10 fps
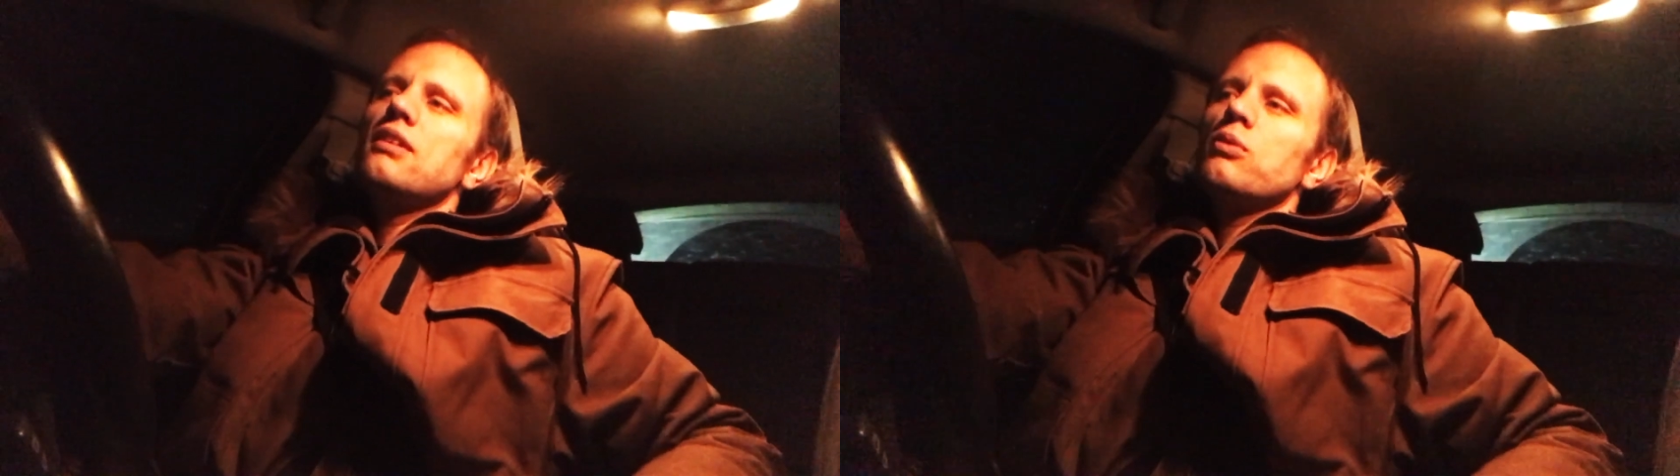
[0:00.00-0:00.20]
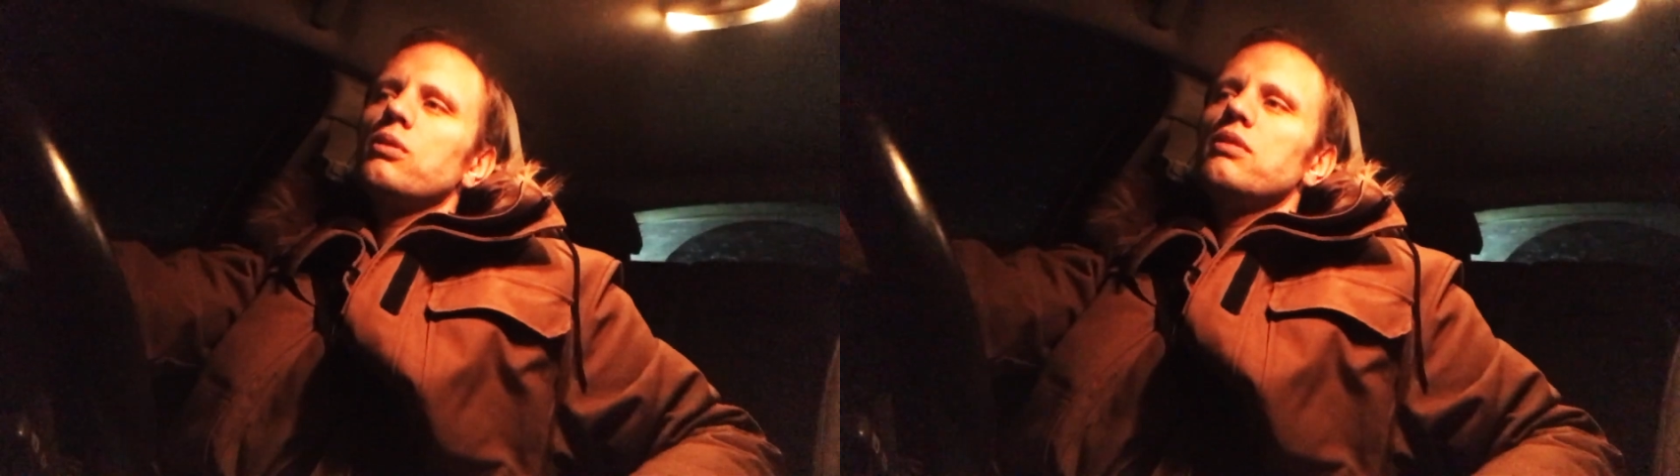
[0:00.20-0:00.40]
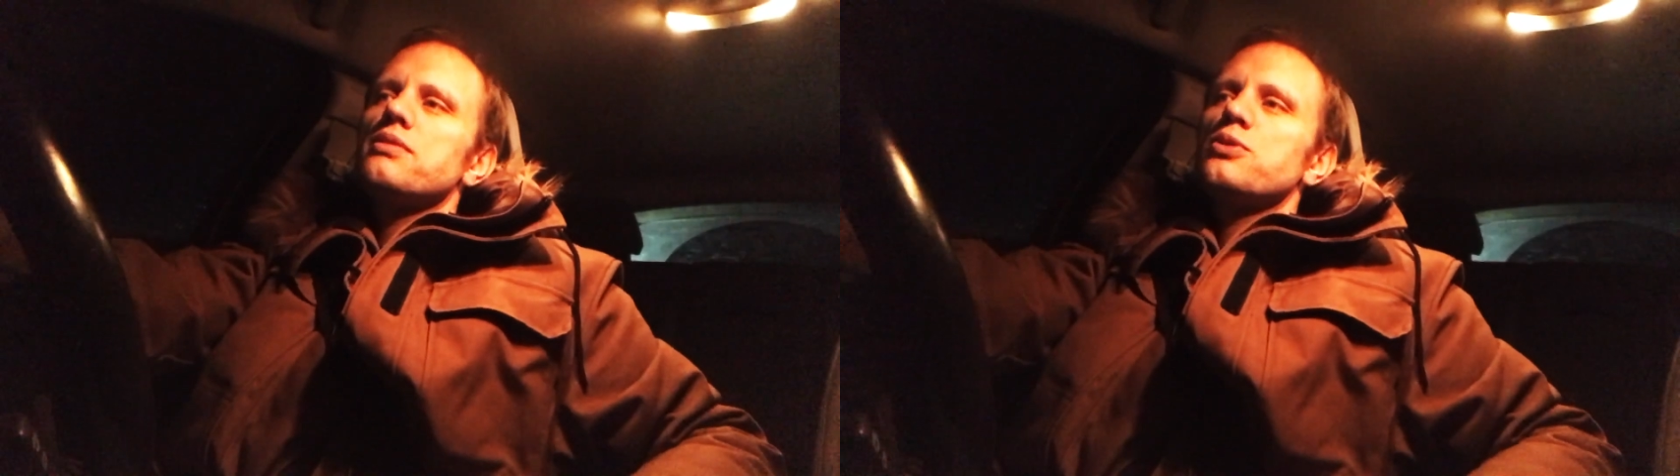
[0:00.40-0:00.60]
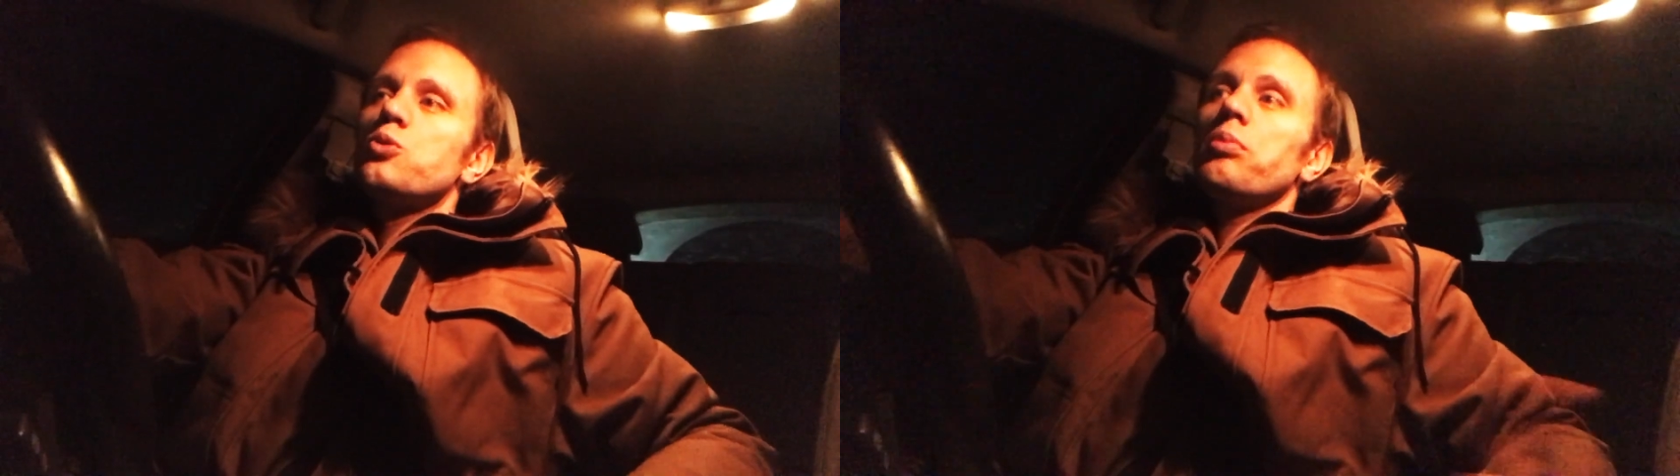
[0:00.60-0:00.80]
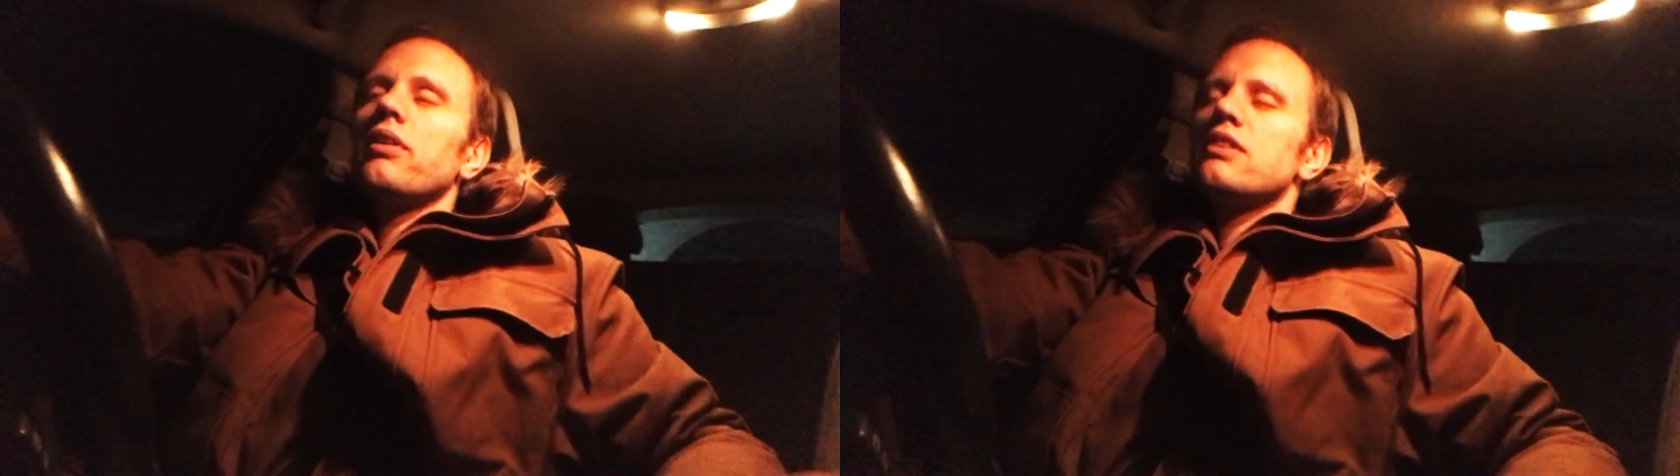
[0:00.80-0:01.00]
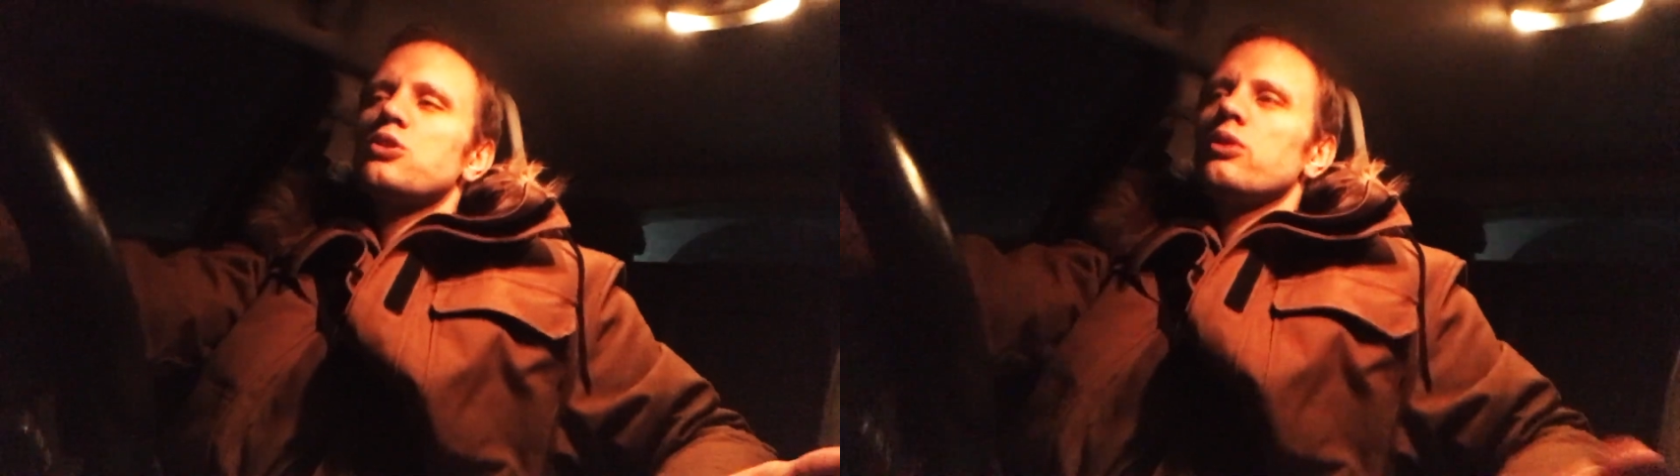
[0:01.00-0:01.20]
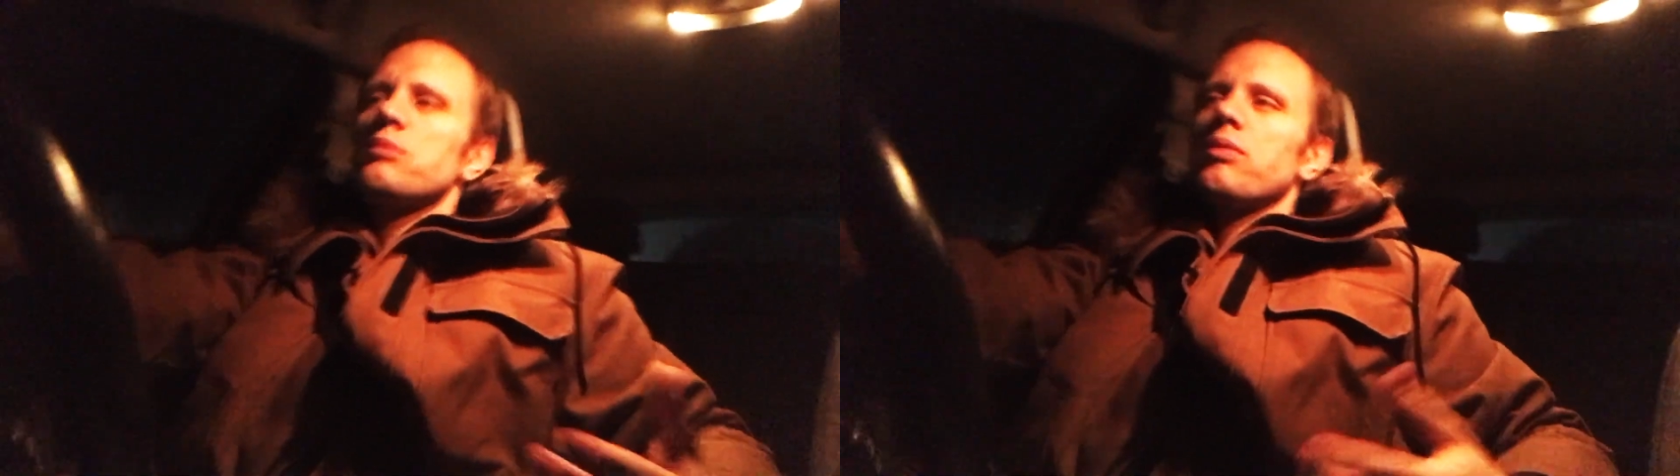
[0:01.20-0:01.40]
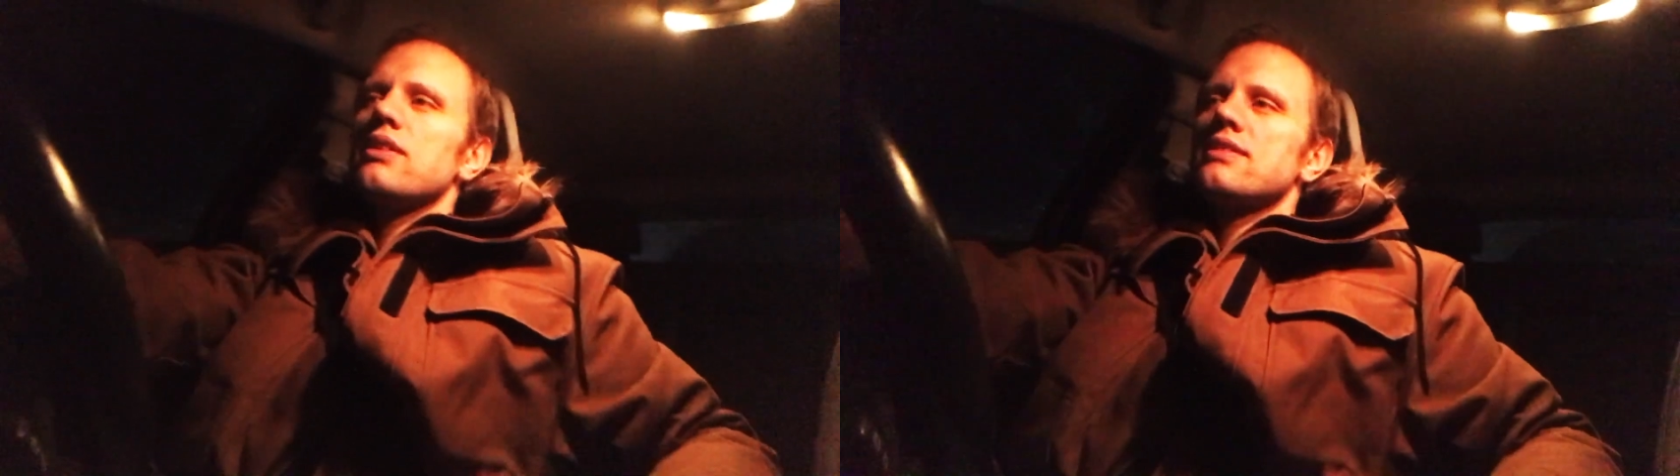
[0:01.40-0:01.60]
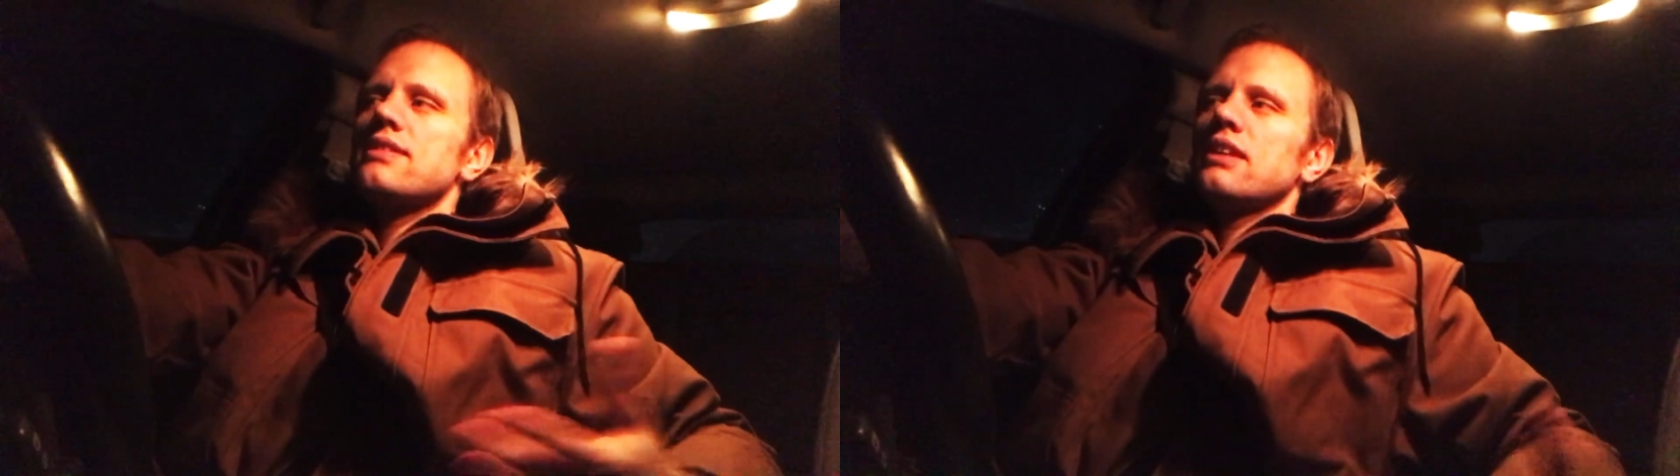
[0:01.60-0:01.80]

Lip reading: you will super enjoy the process